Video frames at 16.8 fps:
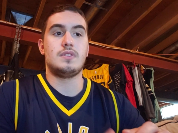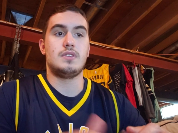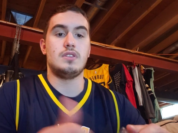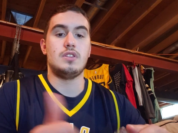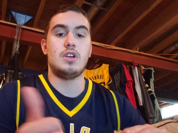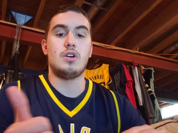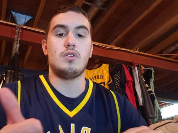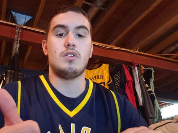
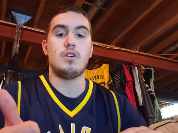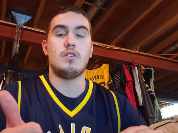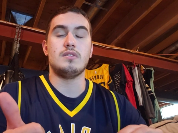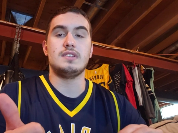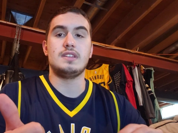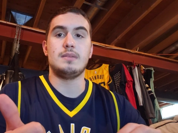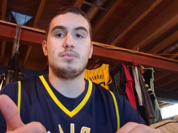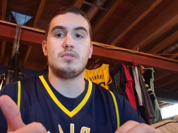no
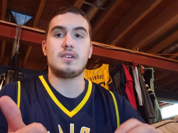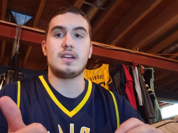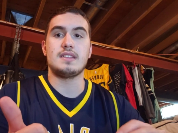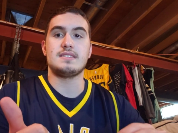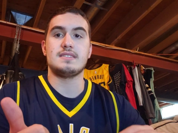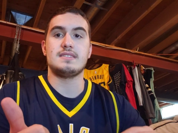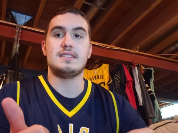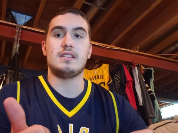Oladipo
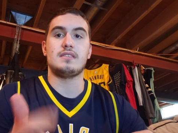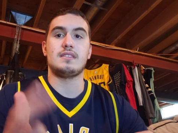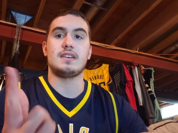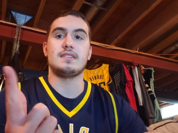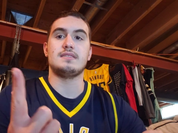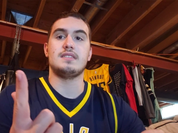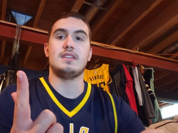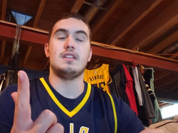against the
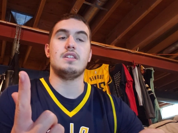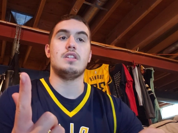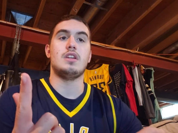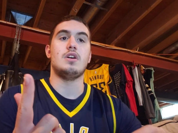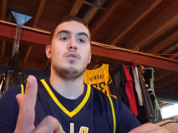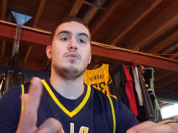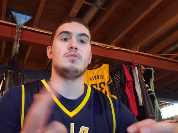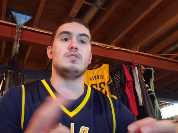Celtics and
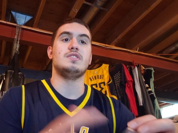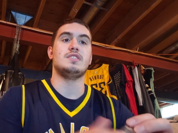no